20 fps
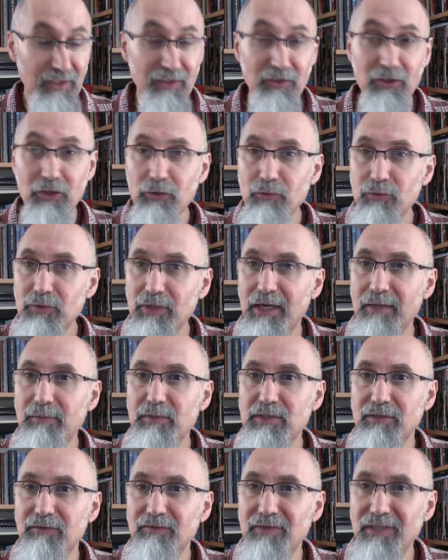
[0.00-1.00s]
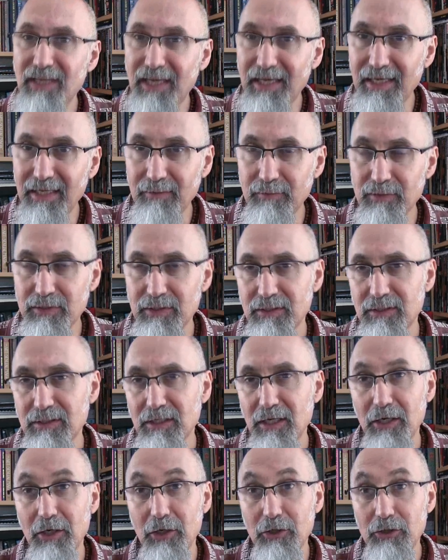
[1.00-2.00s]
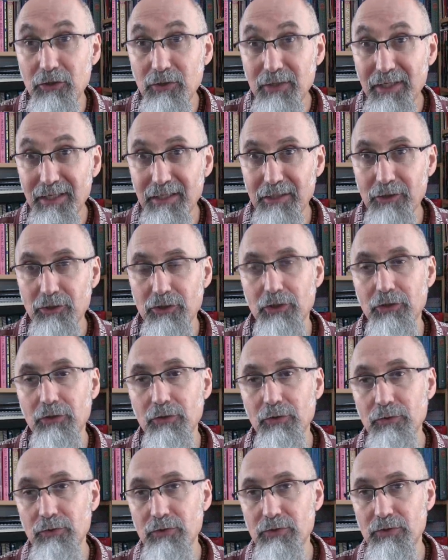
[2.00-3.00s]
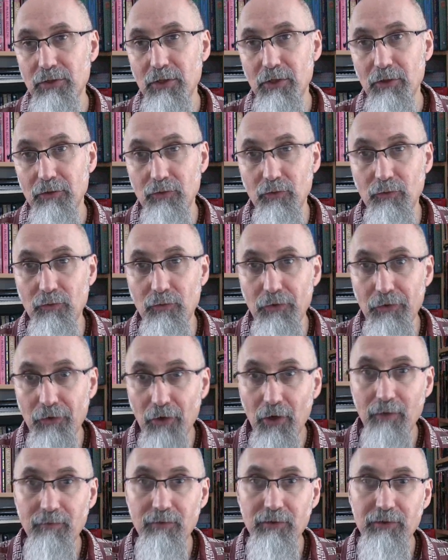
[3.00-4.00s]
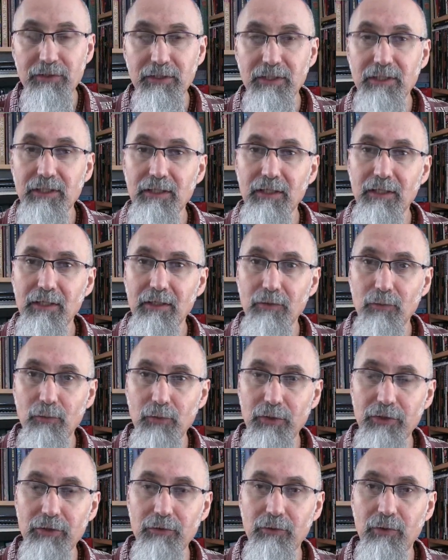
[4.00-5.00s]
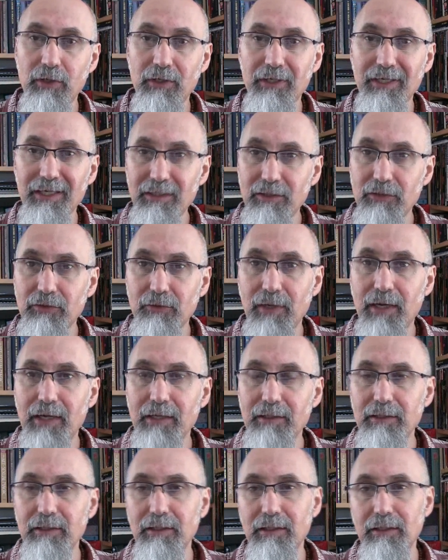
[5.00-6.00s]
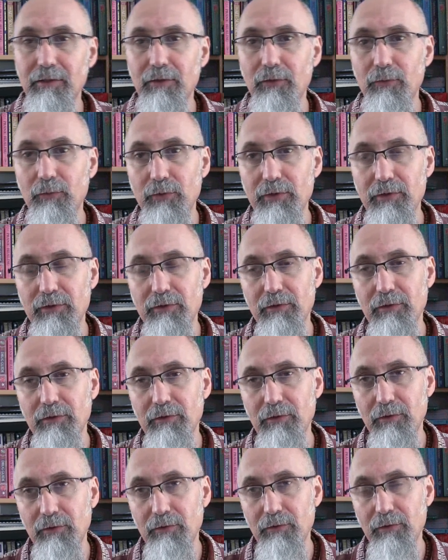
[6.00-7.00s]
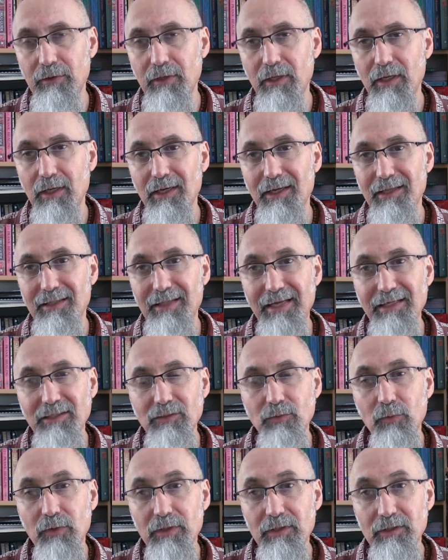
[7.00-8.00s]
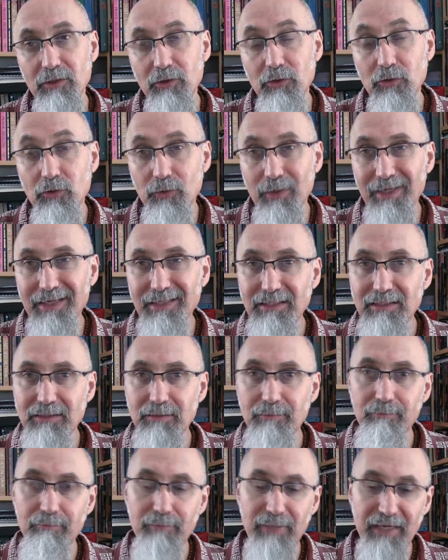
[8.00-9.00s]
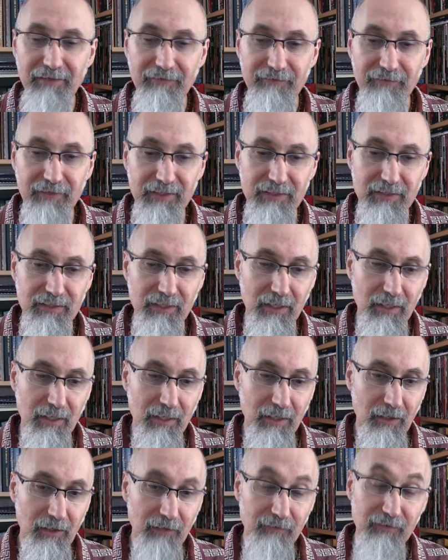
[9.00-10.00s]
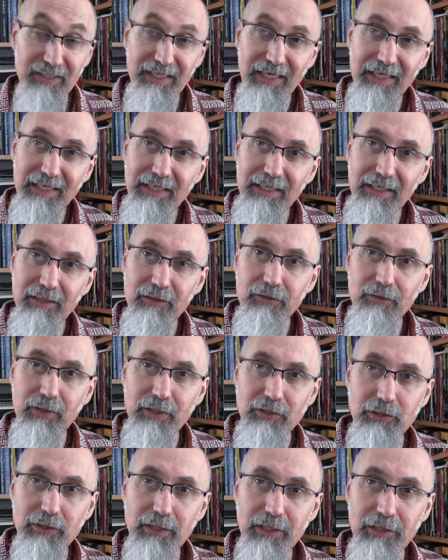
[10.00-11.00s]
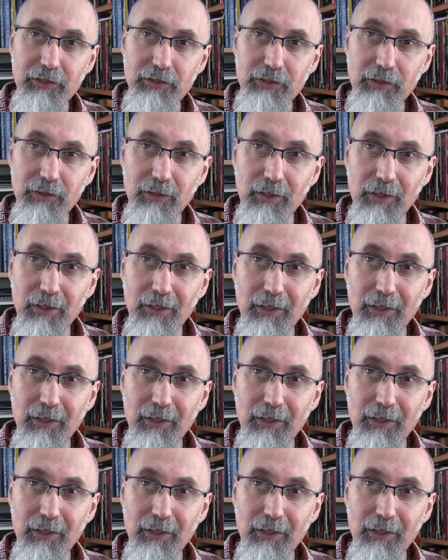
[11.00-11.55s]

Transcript: new types of games, and you get introduced to novelty when you are interacting with youth. That is one of the greatest benefits of getting into education.